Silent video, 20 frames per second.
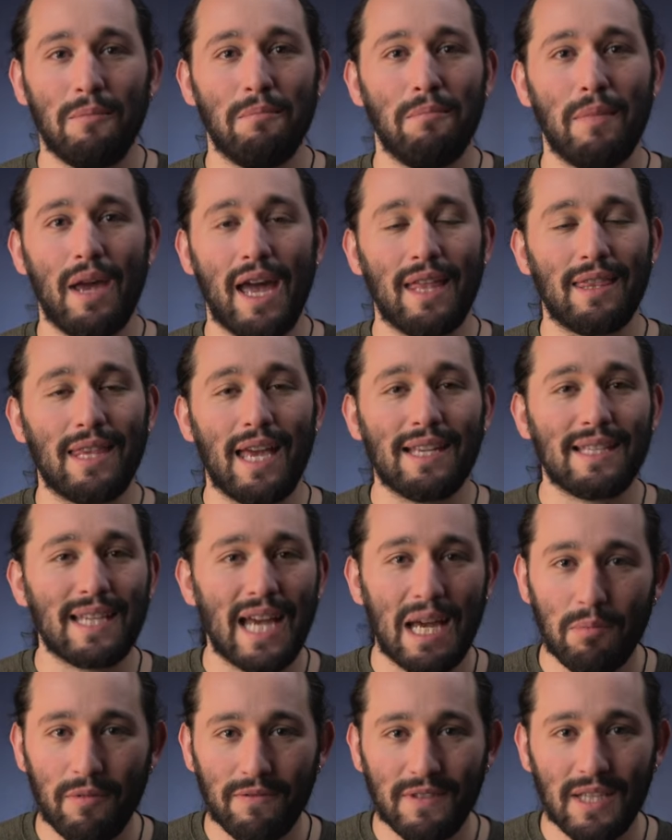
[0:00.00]
Man, that
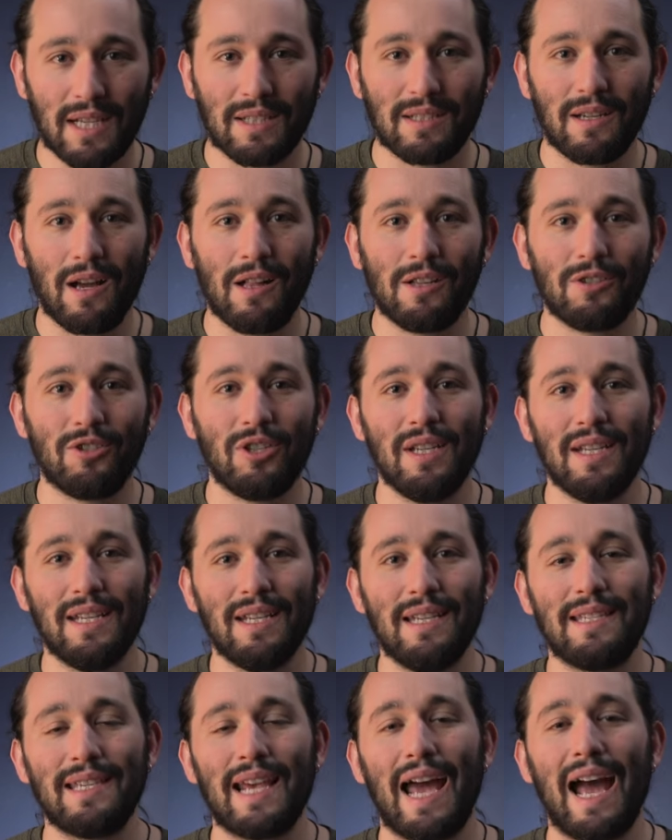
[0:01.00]
type of technology
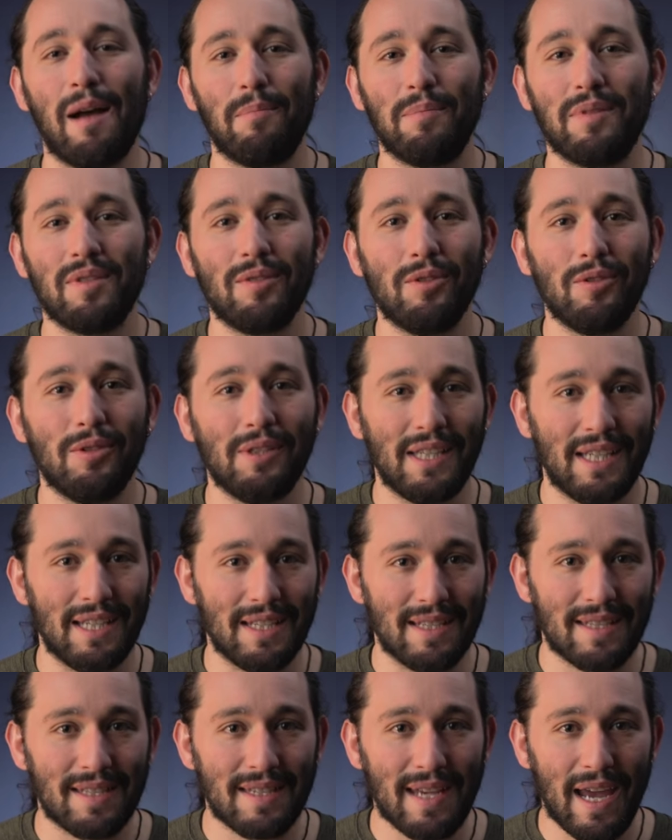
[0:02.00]
is absolutely
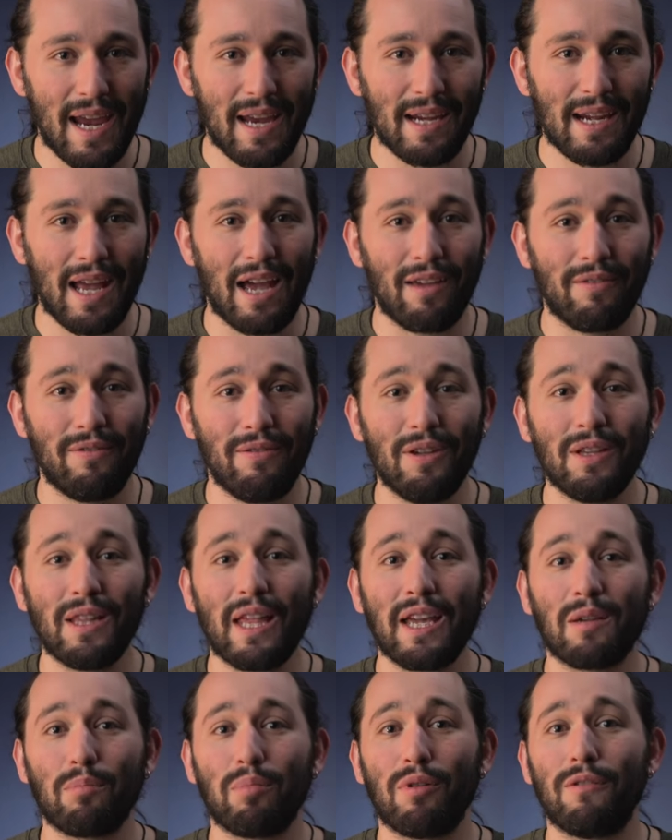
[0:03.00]
insane. I feel
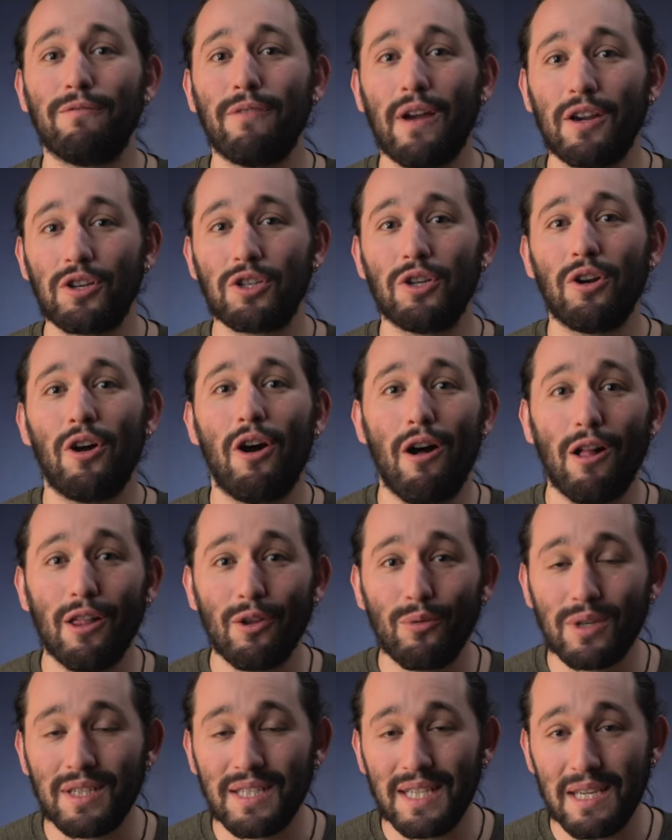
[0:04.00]
like professional
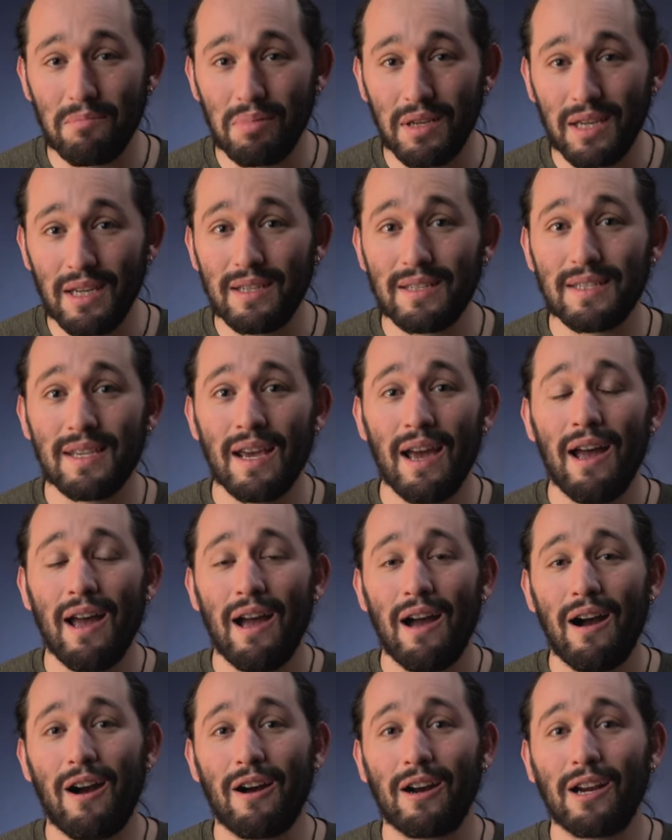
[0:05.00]
Hollywood DPs
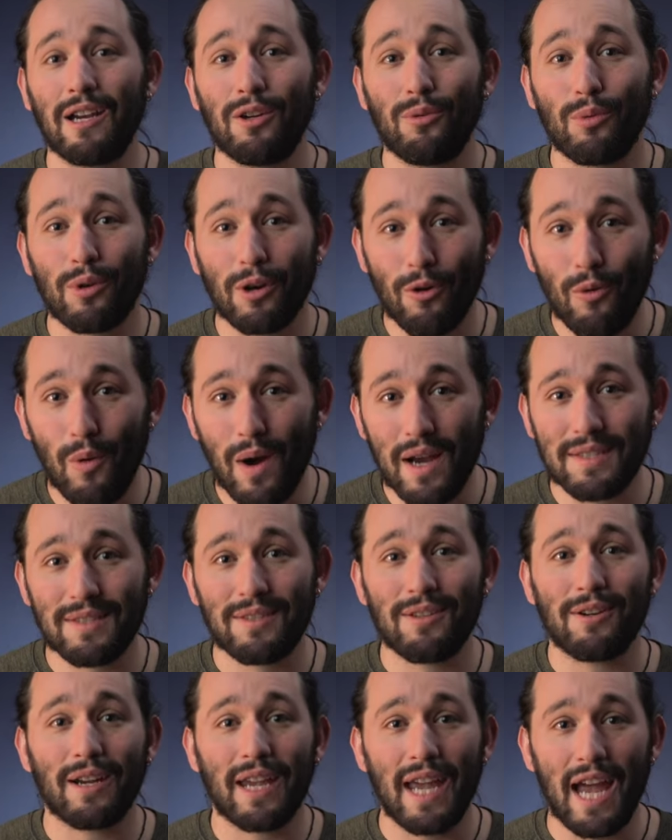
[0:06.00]
are gonna request
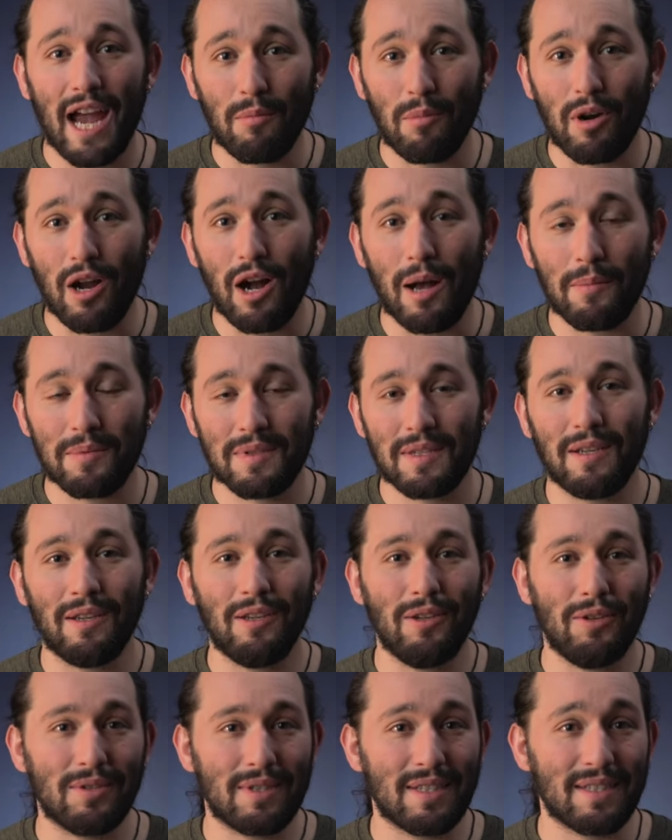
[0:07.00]
their camera ops to
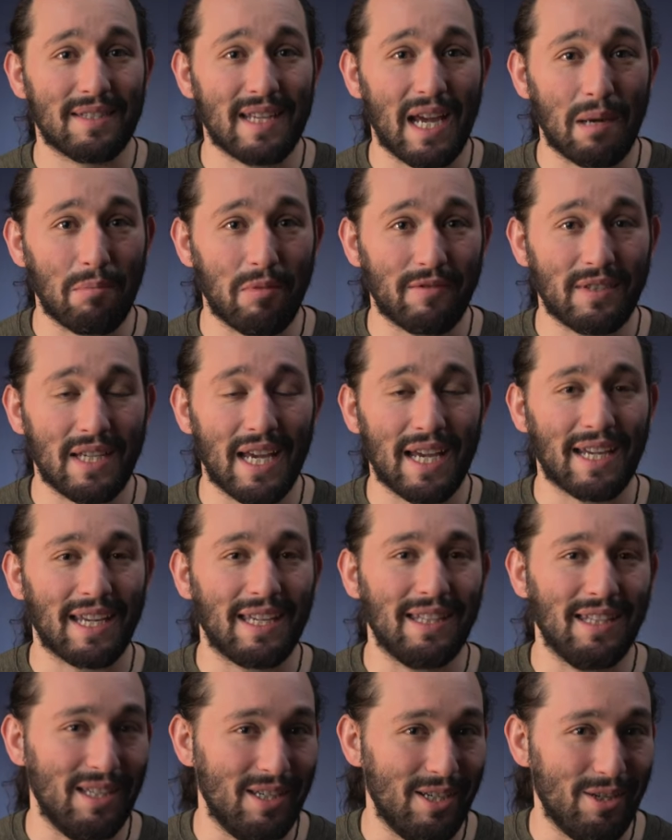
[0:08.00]
use this type of tech
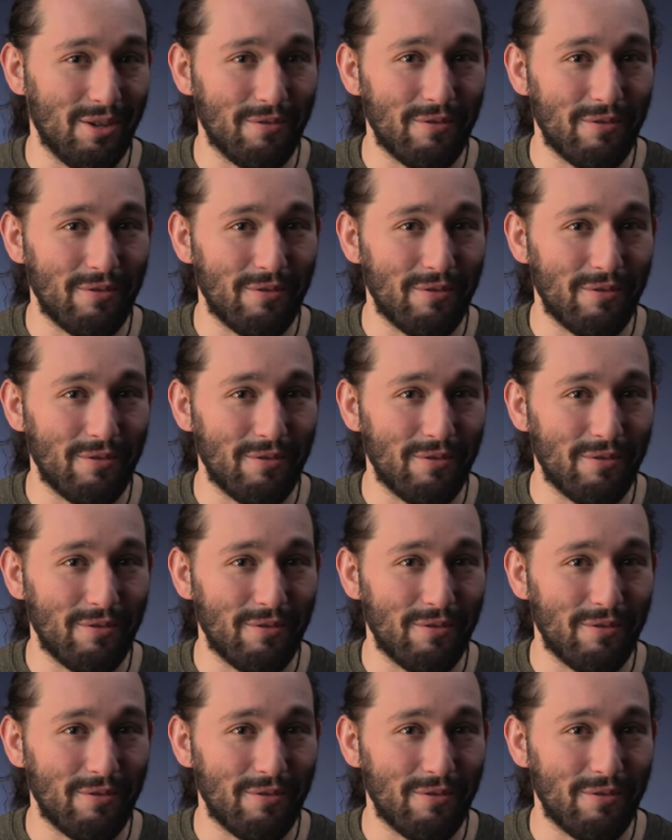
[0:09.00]
in the near